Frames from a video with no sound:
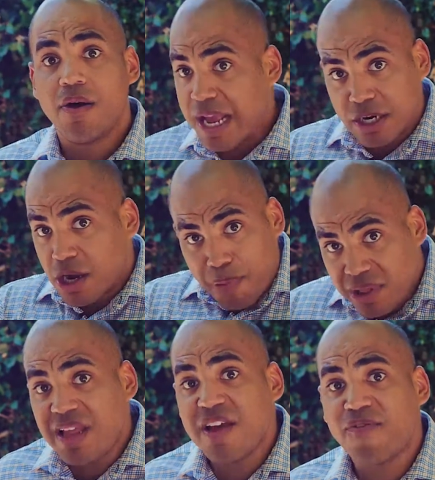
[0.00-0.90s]
like
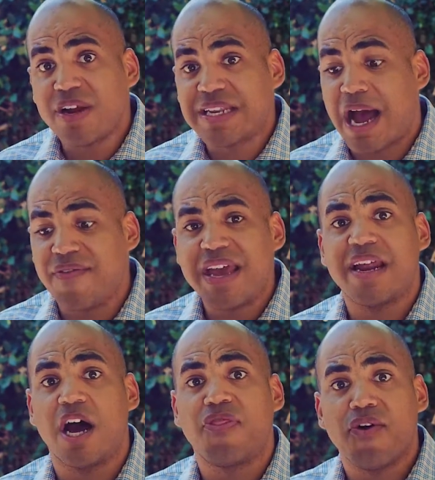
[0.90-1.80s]
completely freaked out, and they get
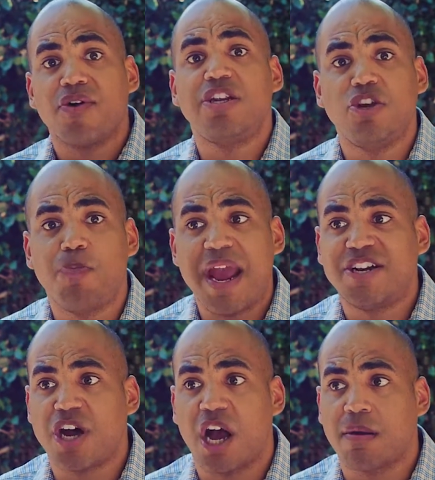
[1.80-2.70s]
a 32-page
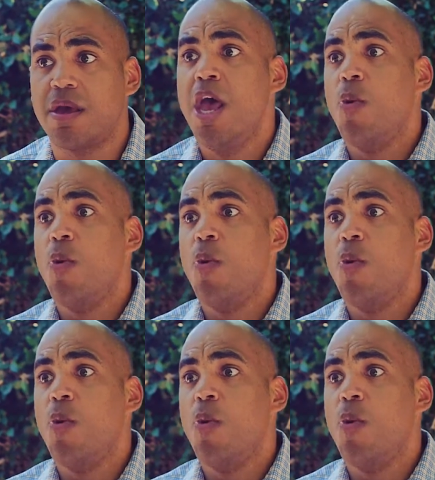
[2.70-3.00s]
document